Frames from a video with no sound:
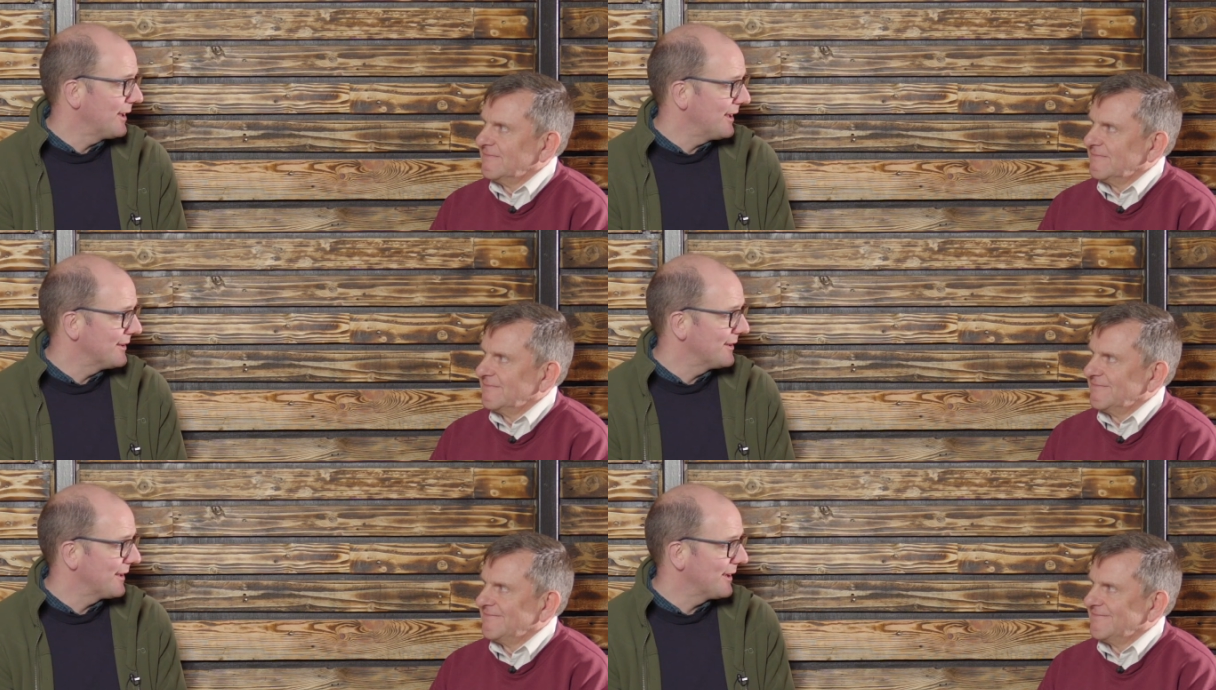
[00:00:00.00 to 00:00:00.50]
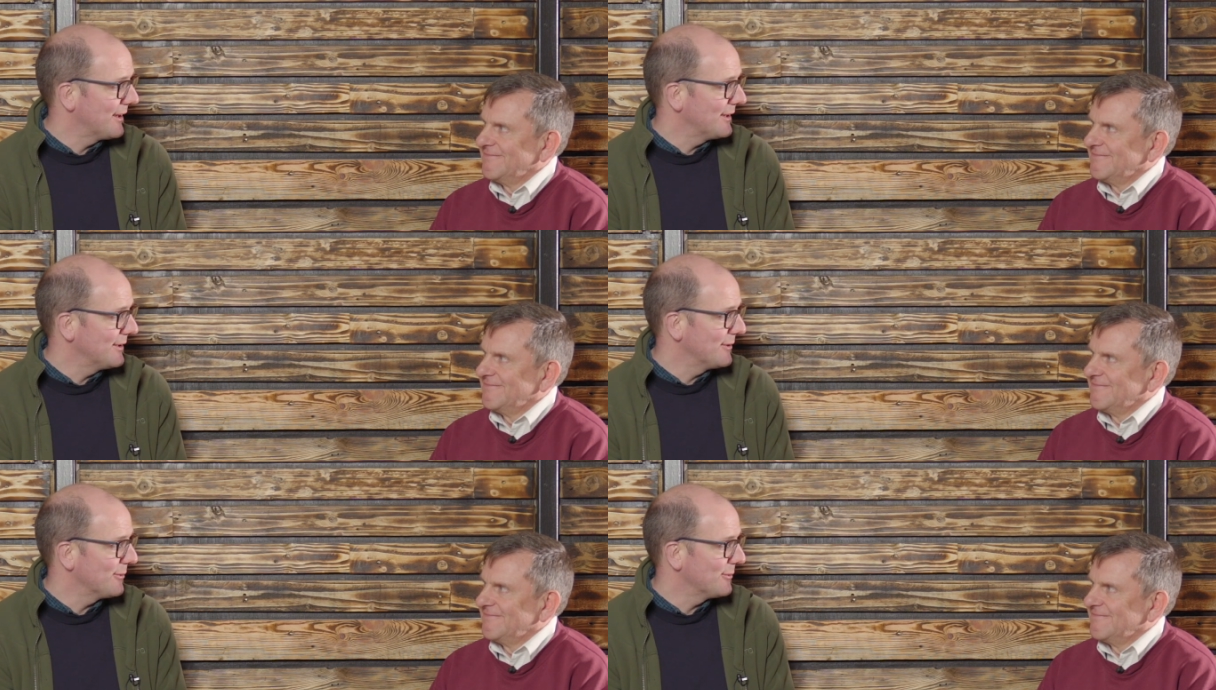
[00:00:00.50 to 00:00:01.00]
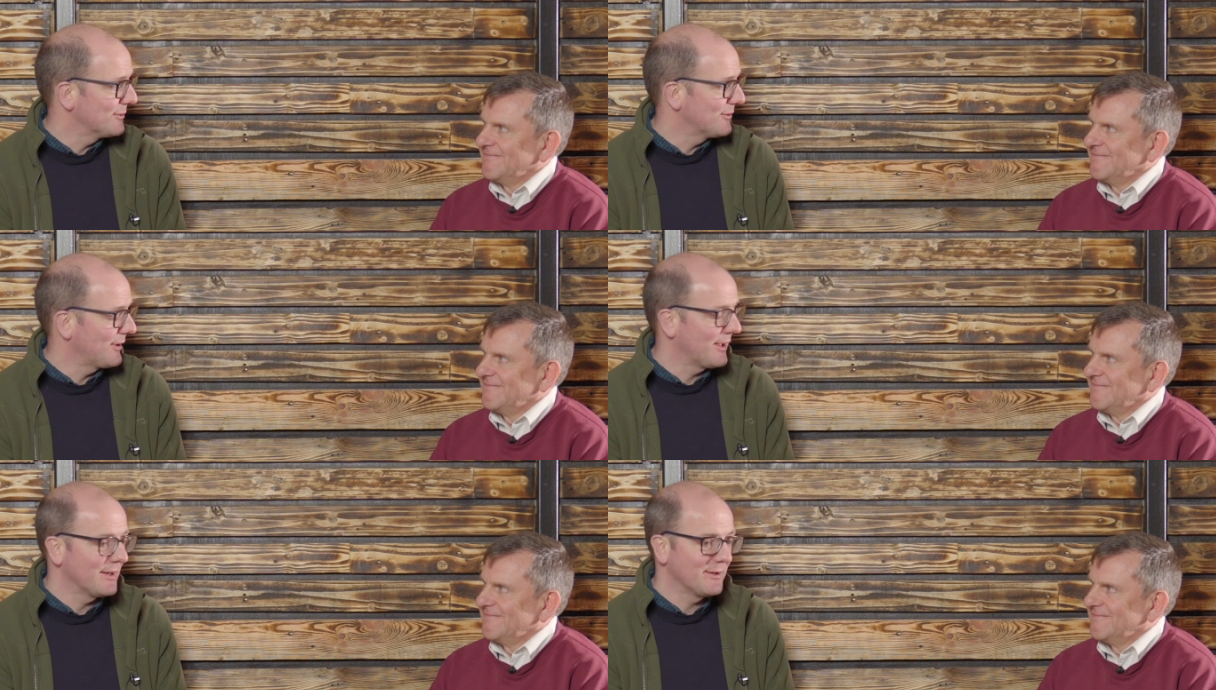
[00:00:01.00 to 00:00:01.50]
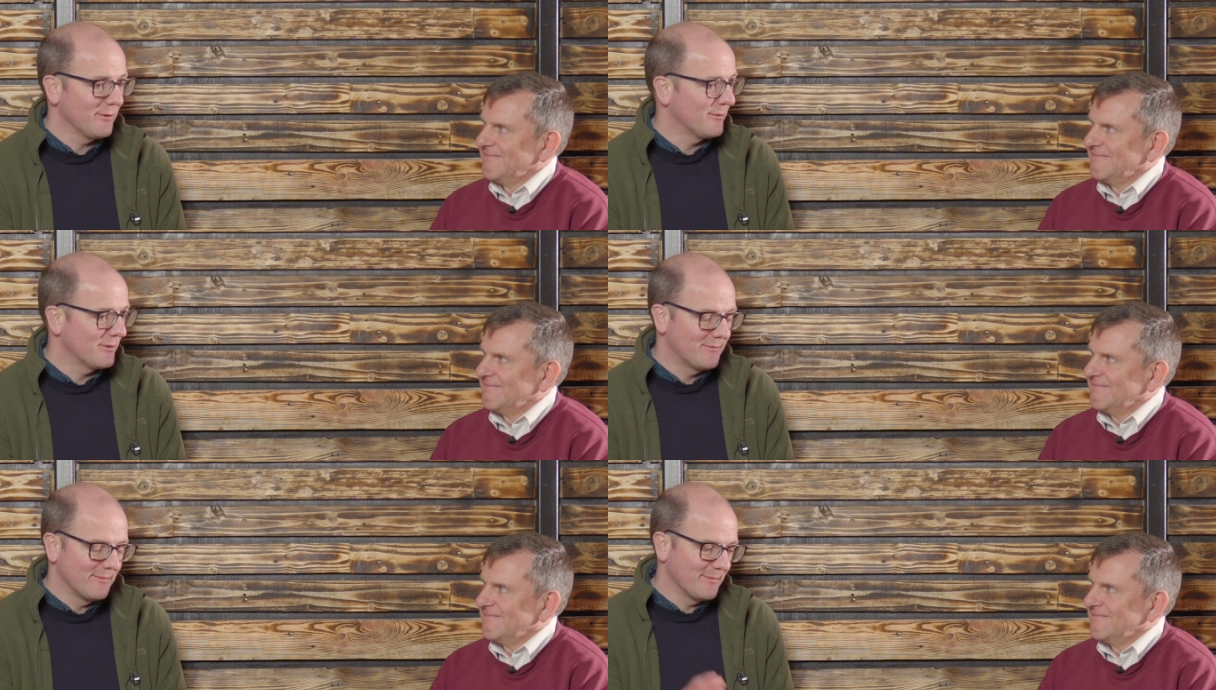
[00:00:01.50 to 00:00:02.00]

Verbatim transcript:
Speaker 1: and they you know would say you know we